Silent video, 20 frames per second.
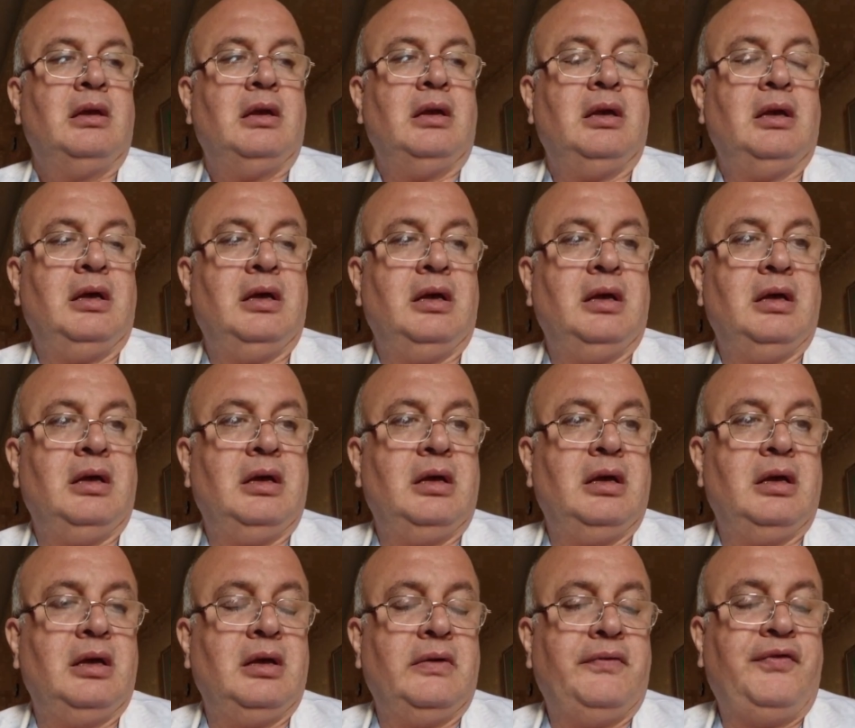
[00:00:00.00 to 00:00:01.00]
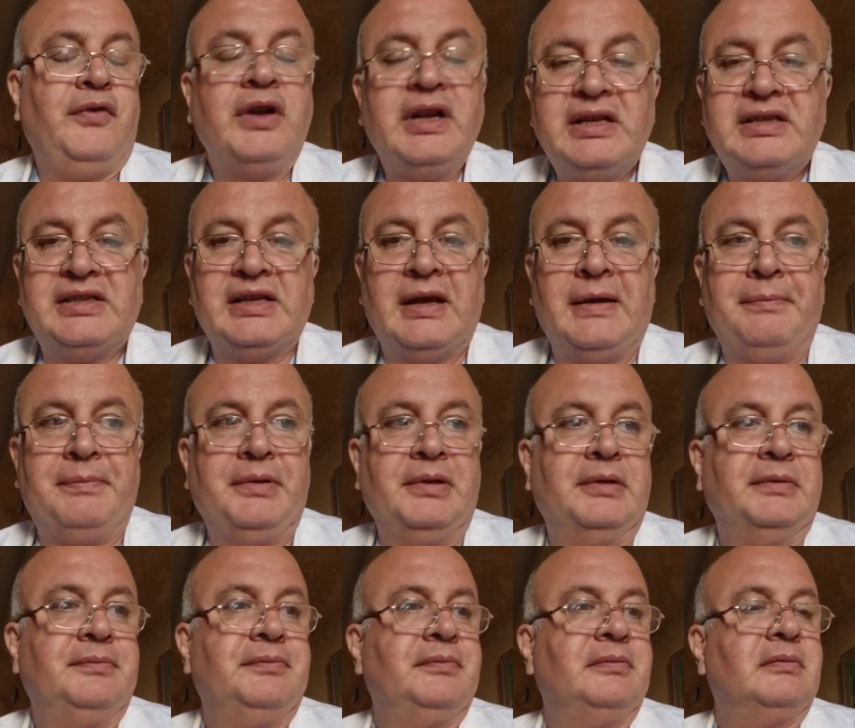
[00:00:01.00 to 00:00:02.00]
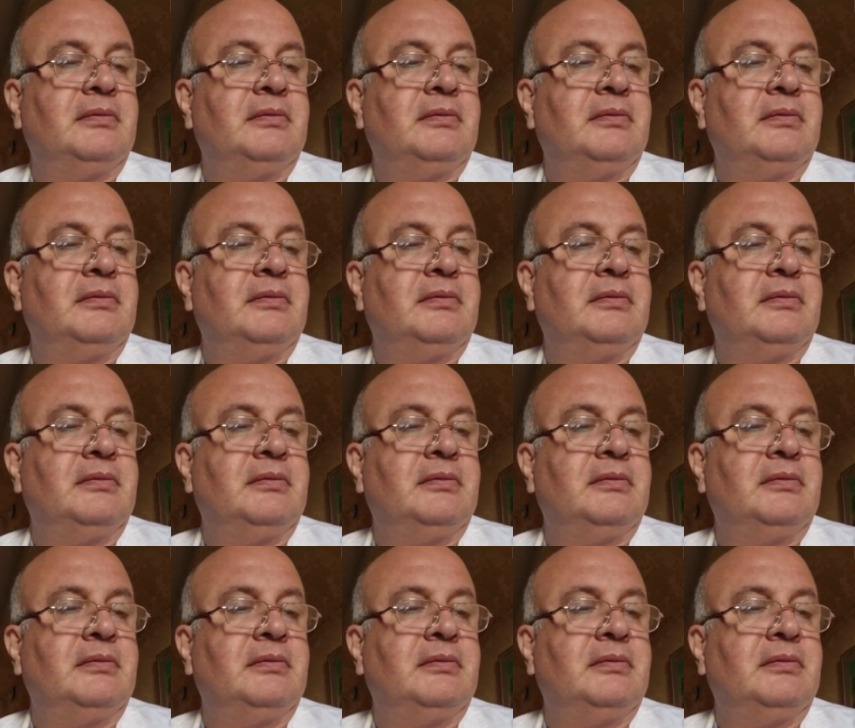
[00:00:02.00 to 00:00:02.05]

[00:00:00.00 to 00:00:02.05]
For example,